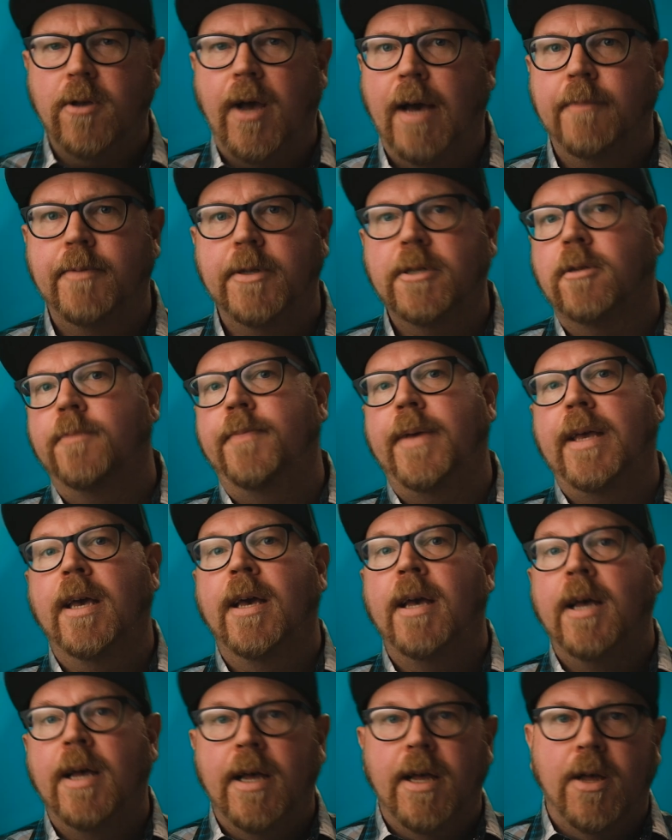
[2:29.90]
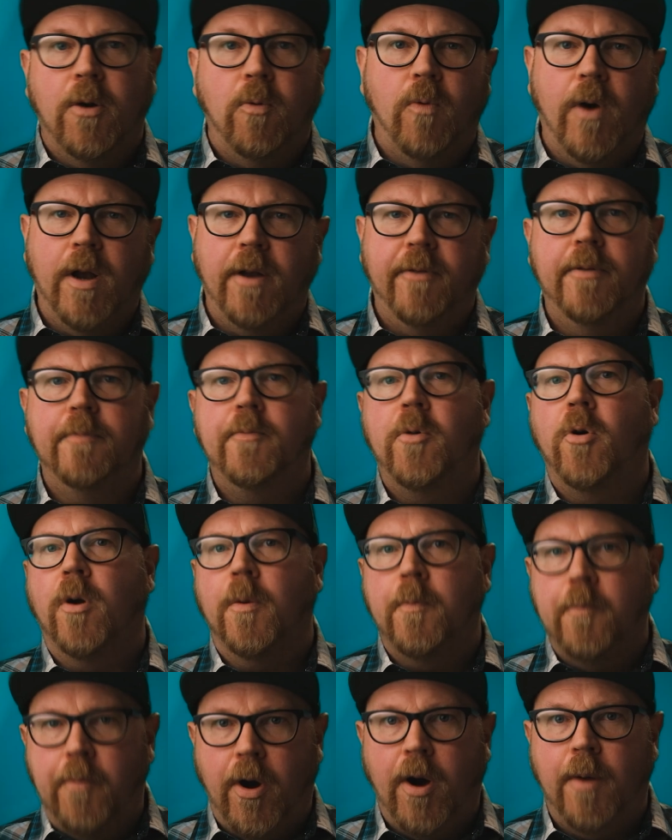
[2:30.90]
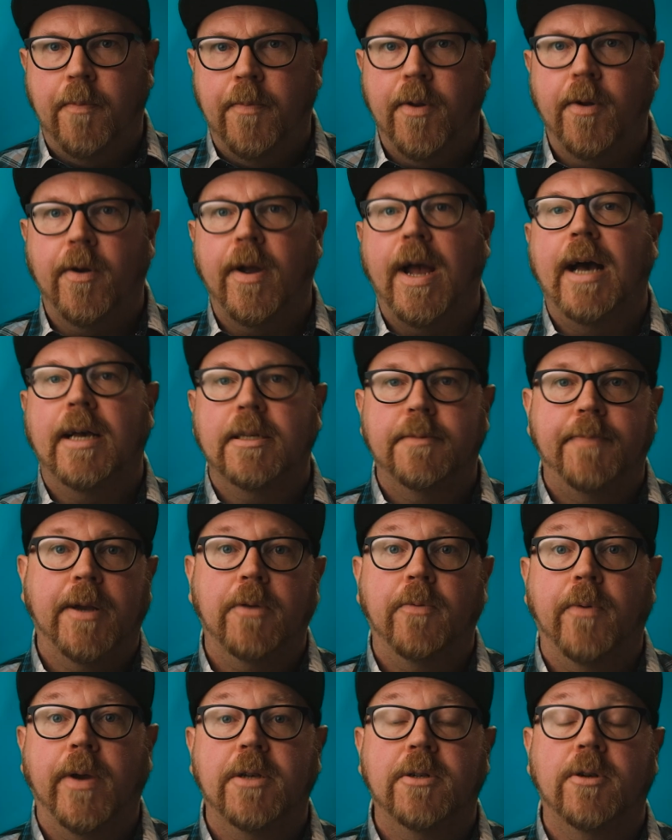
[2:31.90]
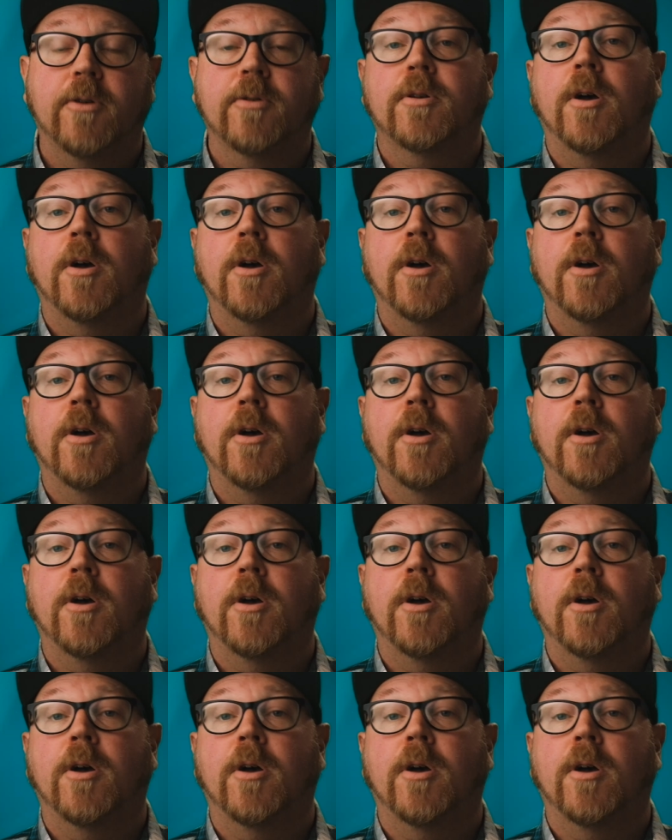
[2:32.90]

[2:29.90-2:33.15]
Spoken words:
happens to be one of the more popular aspect ratios